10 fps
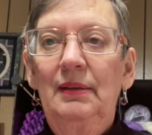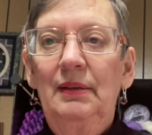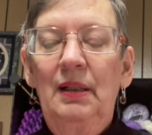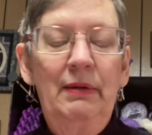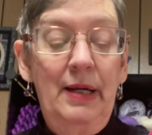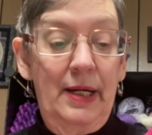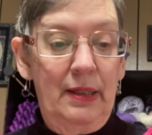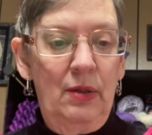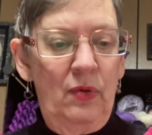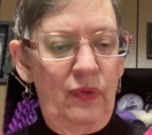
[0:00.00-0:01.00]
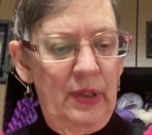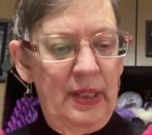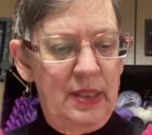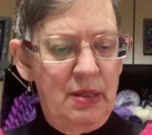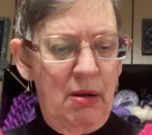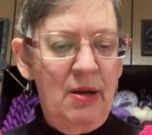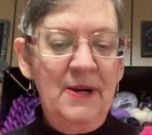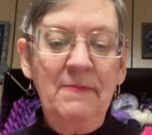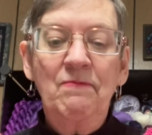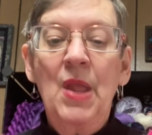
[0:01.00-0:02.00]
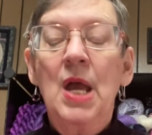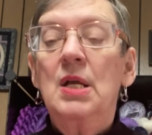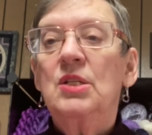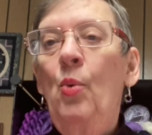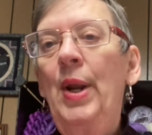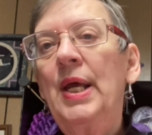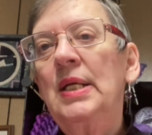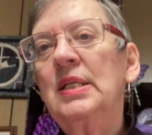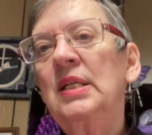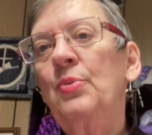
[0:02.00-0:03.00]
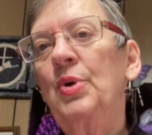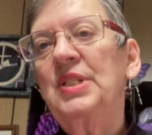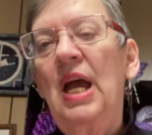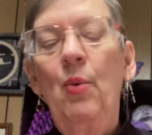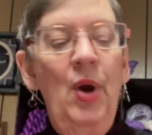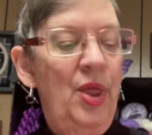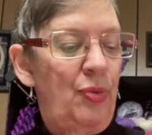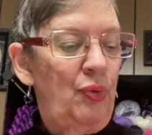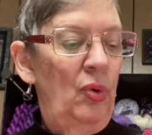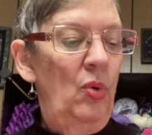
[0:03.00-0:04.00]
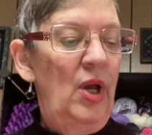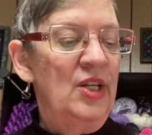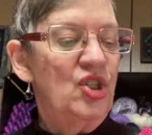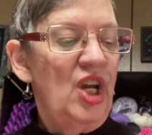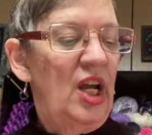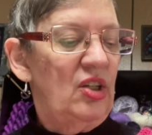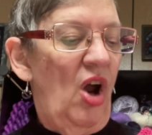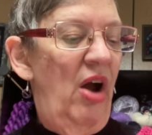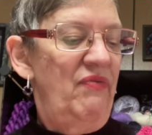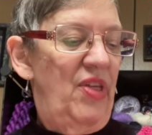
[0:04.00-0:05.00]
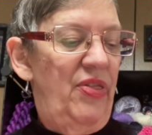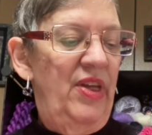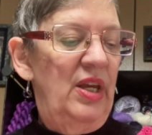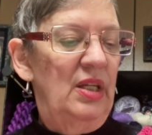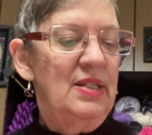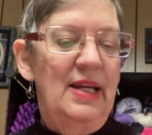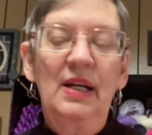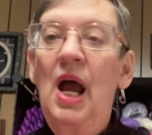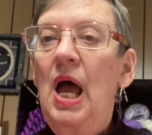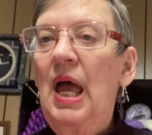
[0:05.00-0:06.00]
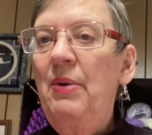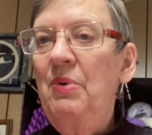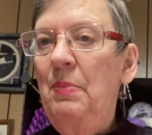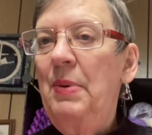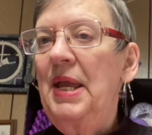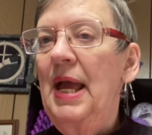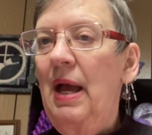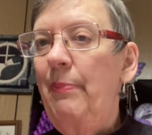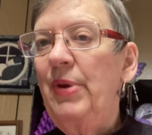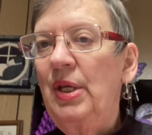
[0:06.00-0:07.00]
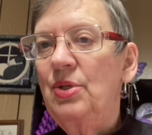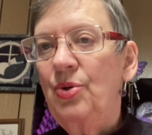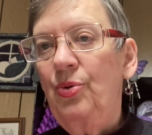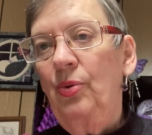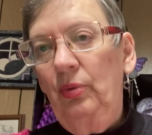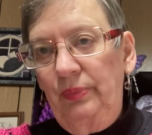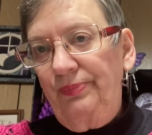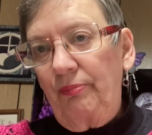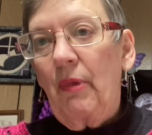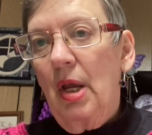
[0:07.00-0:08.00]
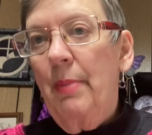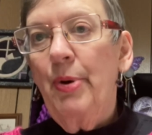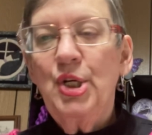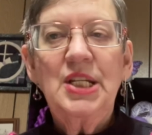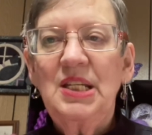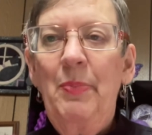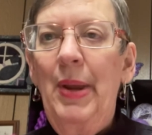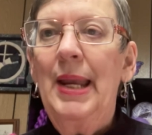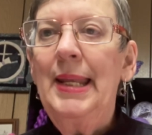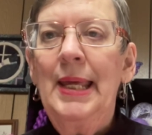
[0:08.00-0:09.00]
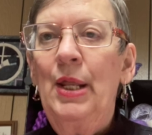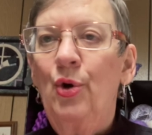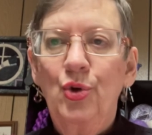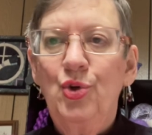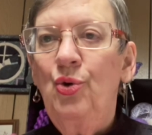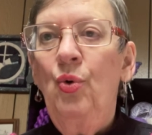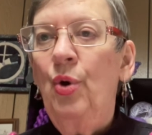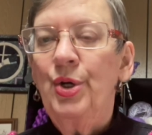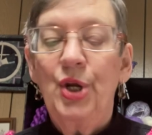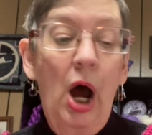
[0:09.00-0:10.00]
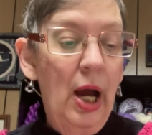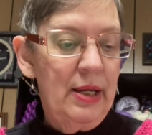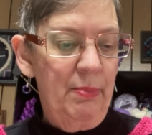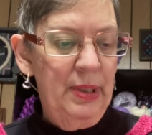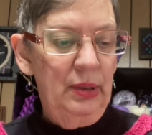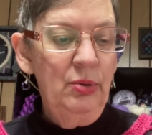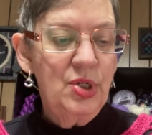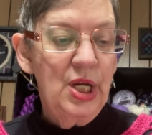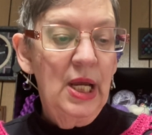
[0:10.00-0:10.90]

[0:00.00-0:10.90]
All right, hopefully it's all gone. So what I did was I went through and checked off the things that I would be happy to participate in or do or talk about.